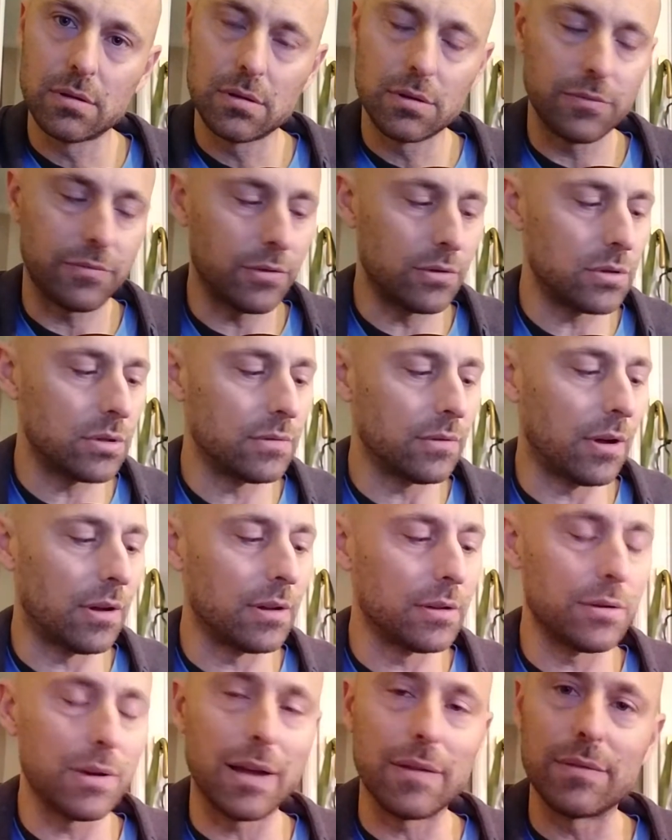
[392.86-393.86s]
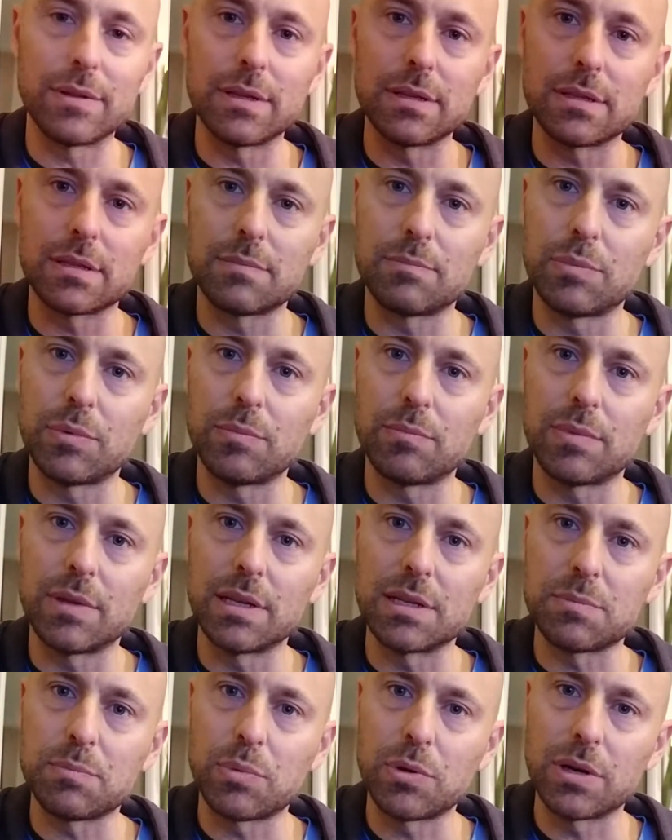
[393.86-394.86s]
first of all, you have these
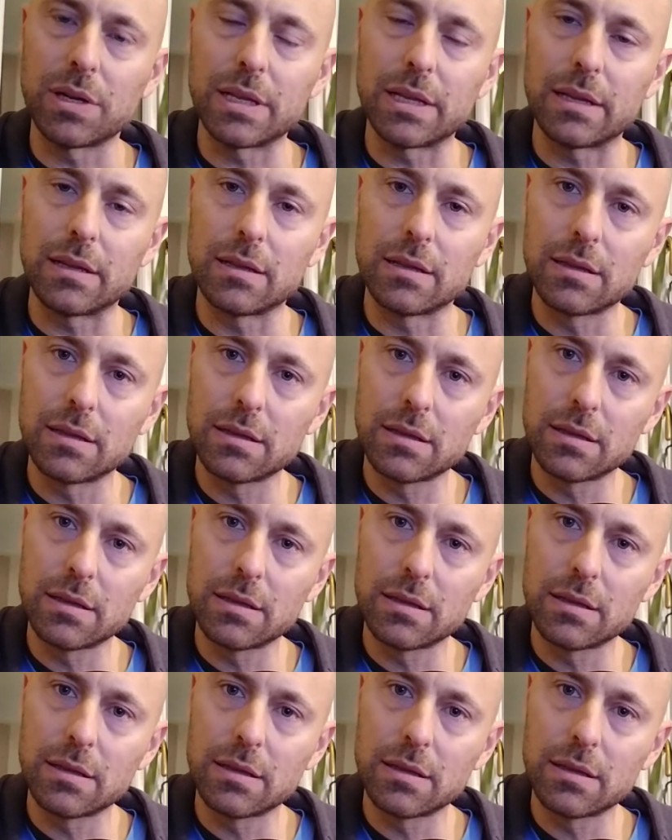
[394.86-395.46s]
pretty